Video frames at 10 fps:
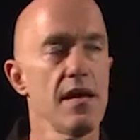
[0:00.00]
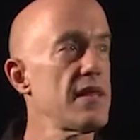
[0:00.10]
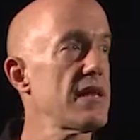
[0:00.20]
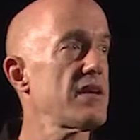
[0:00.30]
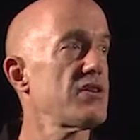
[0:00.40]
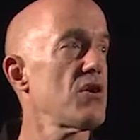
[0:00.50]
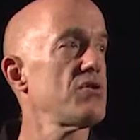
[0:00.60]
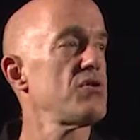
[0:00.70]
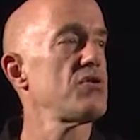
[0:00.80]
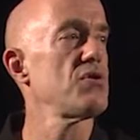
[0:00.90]
Then I
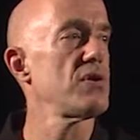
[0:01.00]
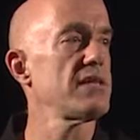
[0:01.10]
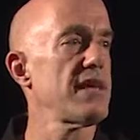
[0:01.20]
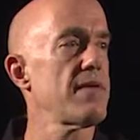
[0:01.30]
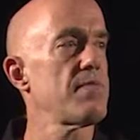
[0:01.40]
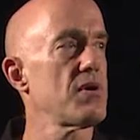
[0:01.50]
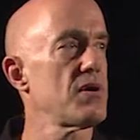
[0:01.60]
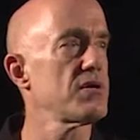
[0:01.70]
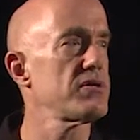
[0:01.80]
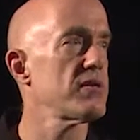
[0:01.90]
showed you two
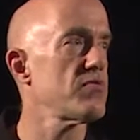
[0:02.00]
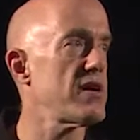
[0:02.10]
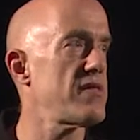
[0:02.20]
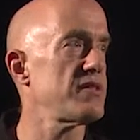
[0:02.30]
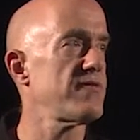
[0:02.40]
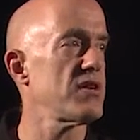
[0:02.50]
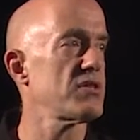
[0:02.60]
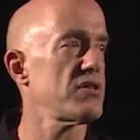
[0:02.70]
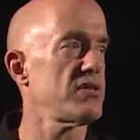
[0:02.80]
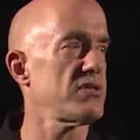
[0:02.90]
examples where these
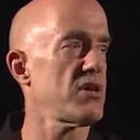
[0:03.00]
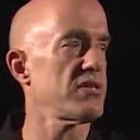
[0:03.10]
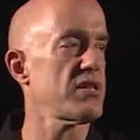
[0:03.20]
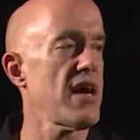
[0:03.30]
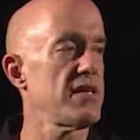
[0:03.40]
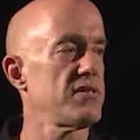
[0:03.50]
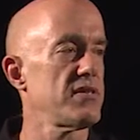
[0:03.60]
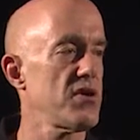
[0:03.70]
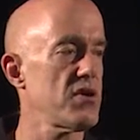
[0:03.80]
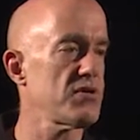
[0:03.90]
functions are sines
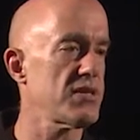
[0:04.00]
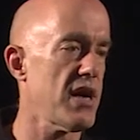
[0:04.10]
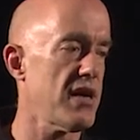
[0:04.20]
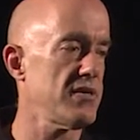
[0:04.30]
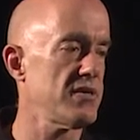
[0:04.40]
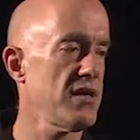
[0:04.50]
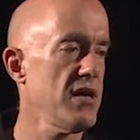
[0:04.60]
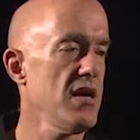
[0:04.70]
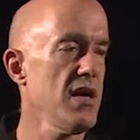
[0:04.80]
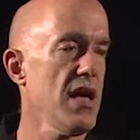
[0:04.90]
and cosines
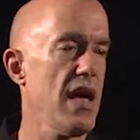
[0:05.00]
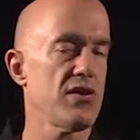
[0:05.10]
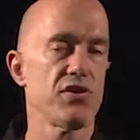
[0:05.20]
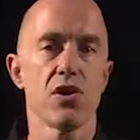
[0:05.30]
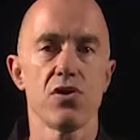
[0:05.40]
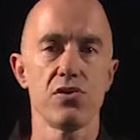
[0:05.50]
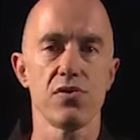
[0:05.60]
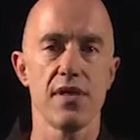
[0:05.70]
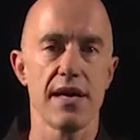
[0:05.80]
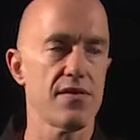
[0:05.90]
and showed
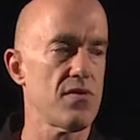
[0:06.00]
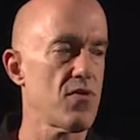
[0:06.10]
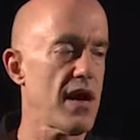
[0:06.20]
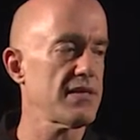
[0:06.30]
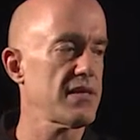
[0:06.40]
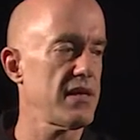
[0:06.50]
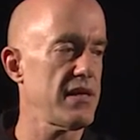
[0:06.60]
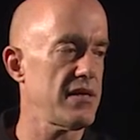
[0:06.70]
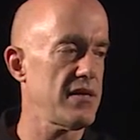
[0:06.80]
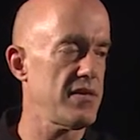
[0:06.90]
you that the
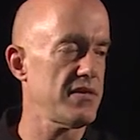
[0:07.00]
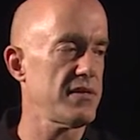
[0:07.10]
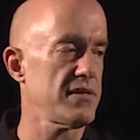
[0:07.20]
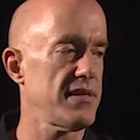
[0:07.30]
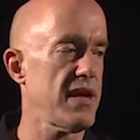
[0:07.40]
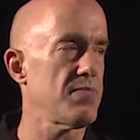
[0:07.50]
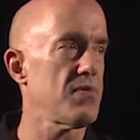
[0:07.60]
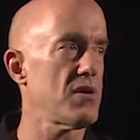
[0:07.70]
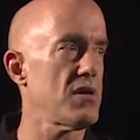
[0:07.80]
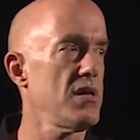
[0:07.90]
Wronskian in this
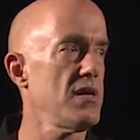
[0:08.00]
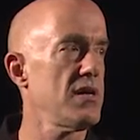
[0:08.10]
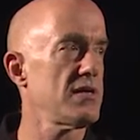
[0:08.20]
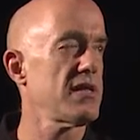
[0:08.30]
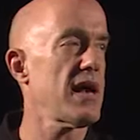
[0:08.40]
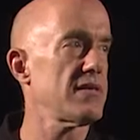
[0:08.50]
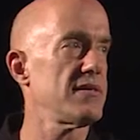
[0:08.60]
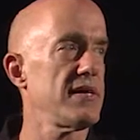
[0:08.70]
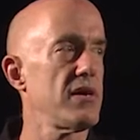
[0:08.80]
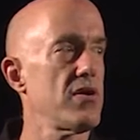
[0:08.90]
example is not
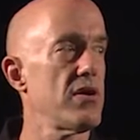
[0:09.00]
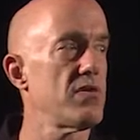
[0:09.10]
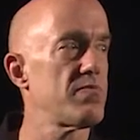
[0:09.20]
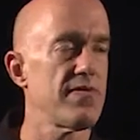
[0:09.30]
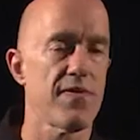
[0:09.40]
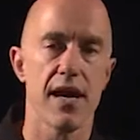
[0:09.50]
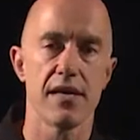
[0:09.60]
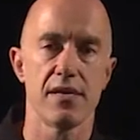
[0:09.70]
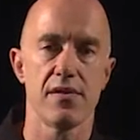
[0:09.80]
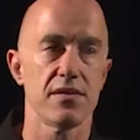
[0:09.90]
zero
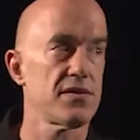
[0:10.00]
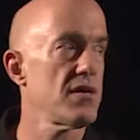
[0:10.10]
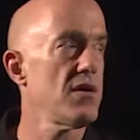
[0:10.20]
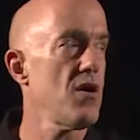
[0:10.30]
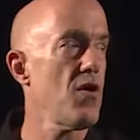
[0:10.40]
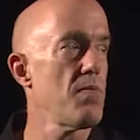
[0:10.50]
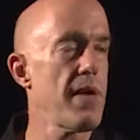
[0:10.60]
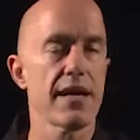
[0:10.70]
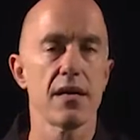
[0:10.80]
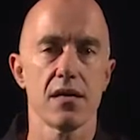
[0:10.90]
provided this
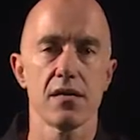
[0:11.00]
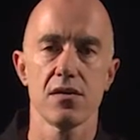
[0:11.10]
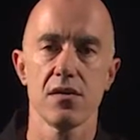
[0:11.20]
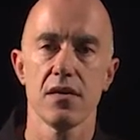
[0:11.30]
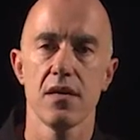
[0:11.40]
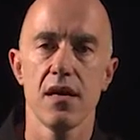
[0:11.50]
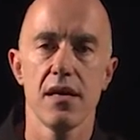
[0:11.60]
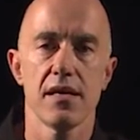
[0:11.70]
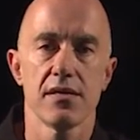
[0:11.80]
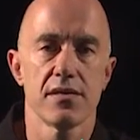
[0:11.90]
omega
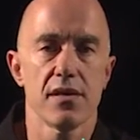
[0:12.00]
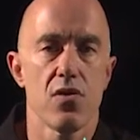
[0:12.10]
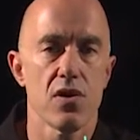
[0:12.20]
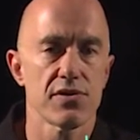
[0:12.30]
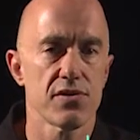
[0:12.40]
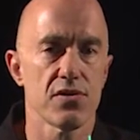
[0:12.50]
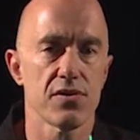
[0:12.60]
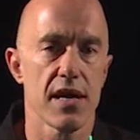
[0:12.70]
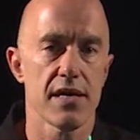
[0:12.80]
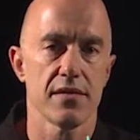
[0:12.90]
is also
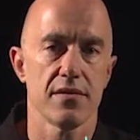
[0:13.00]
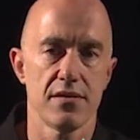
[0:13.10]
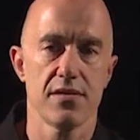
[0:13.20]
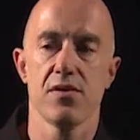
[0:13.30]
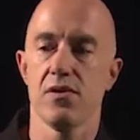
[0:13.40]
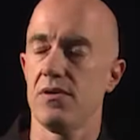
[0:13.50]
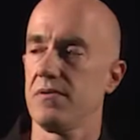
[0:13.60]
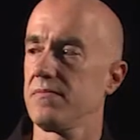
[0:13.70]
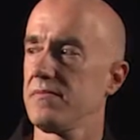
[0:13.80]
not zero.